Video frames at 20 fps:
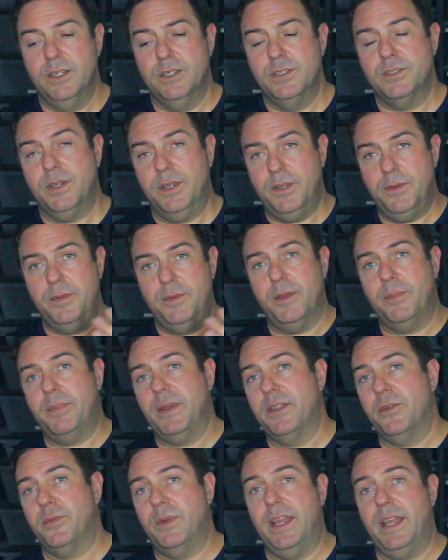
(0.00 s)
So hit me up
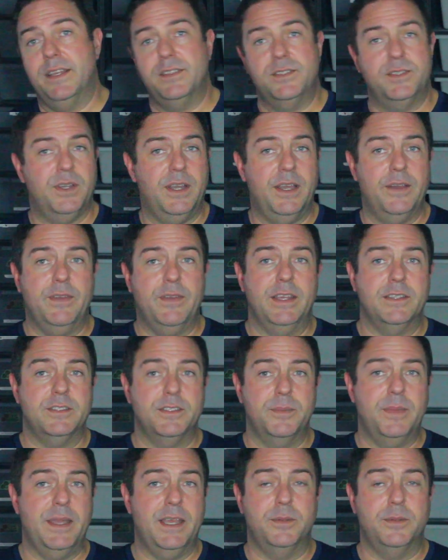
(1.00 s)
either way. I still have
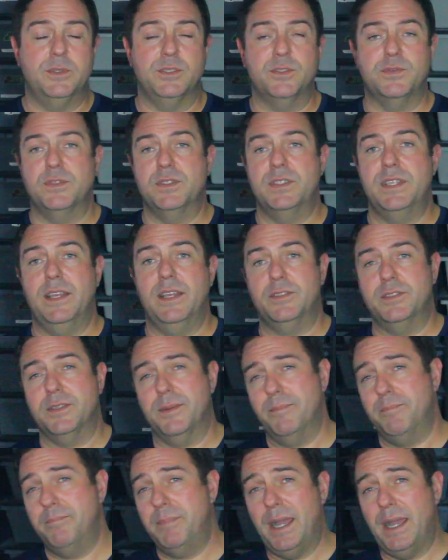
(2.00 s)
some animals for sale,
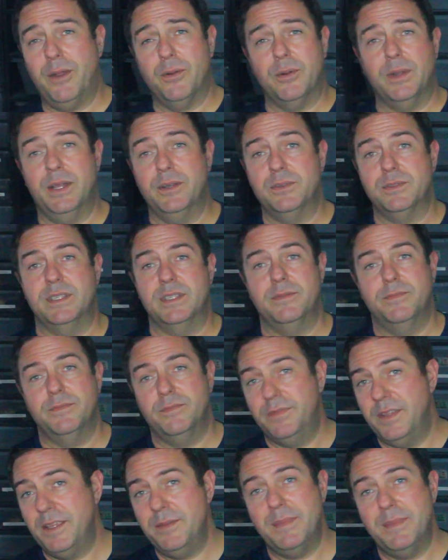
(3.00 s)
some powerhouse
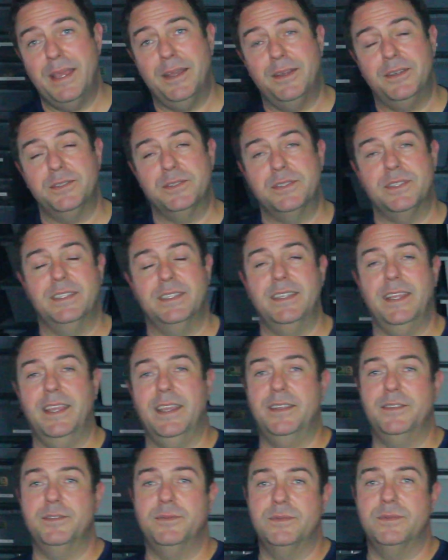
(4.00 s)
females,
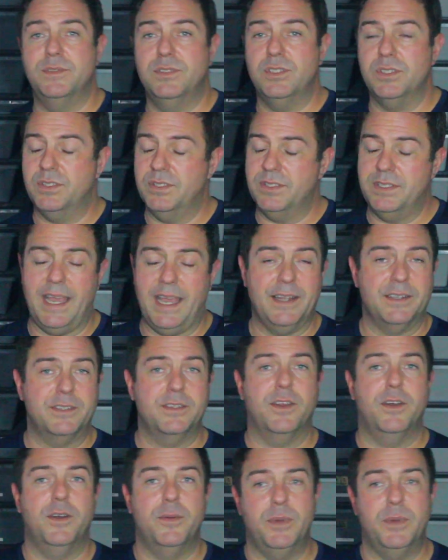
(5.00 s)
and just stacked
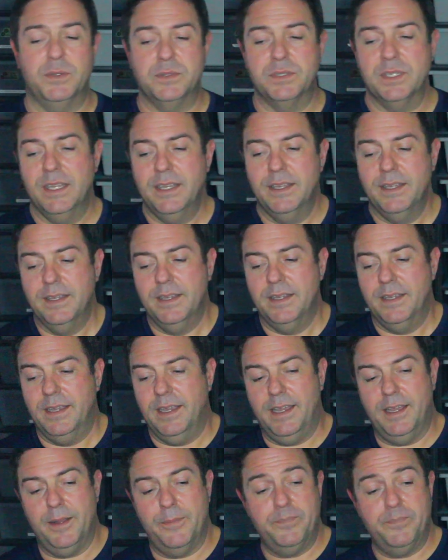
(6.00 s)
combos.
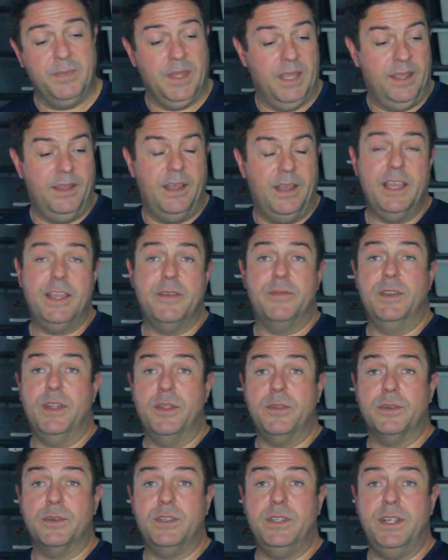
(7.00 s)
I have
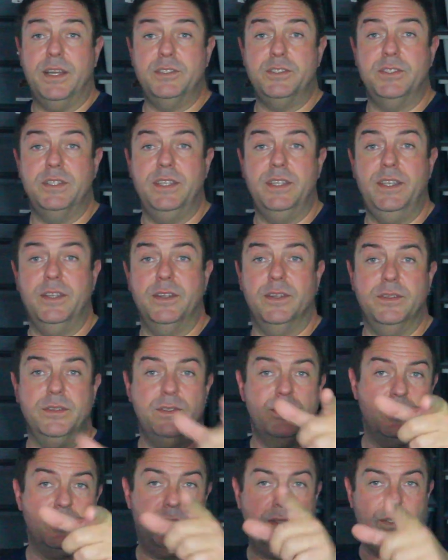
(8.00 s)
another clutch in here,
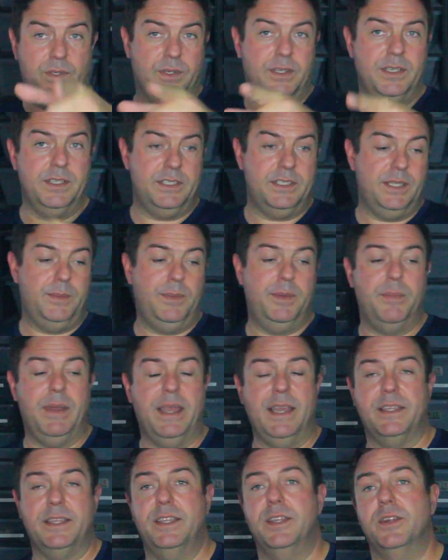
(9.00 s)
so you're going to see me
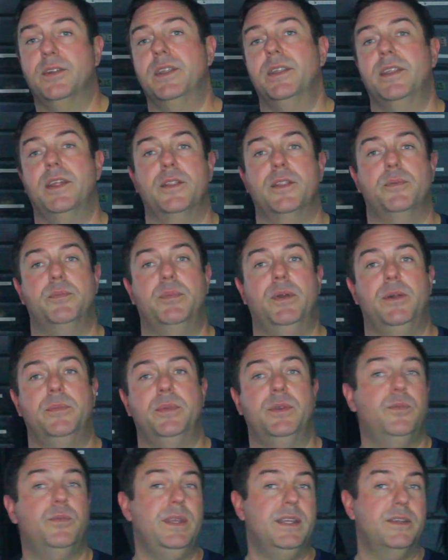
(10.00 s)
back here in another
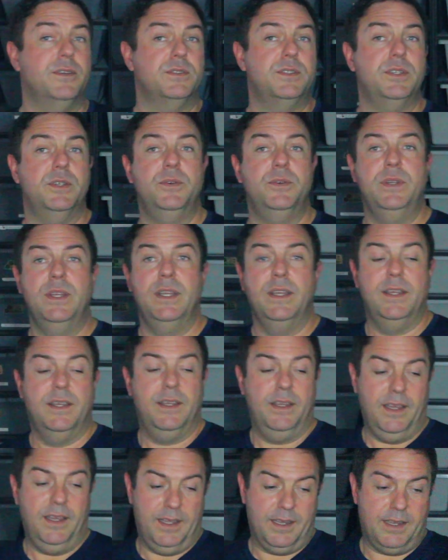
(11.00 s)
probably week or 2.
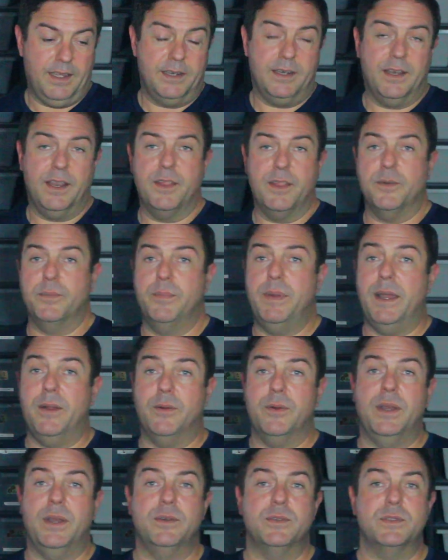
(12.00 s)
I got another
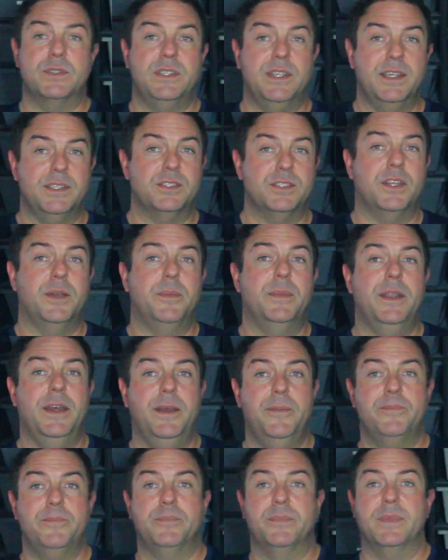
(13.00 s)
powerhouse clutch coming
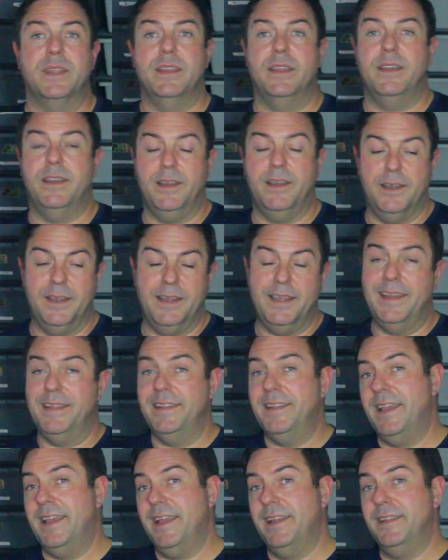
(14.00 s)
up,
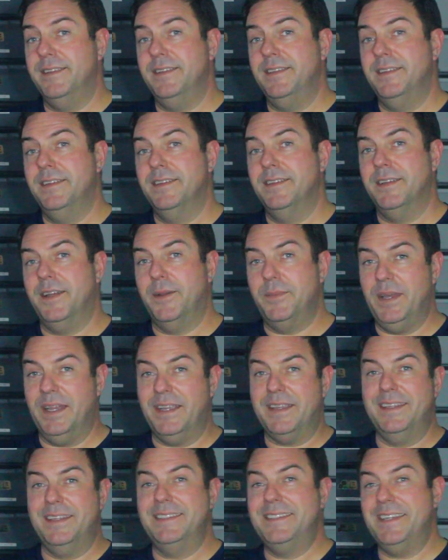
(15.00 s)
and then I'm
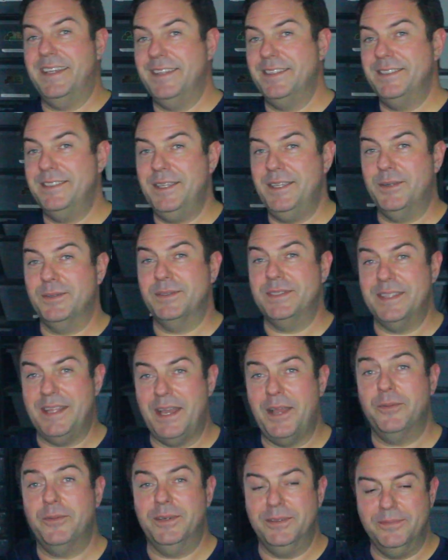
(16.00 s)
not going to tell you the secrets of
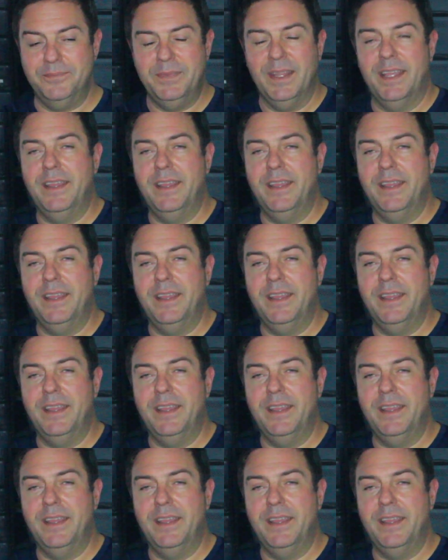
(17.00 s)
that one.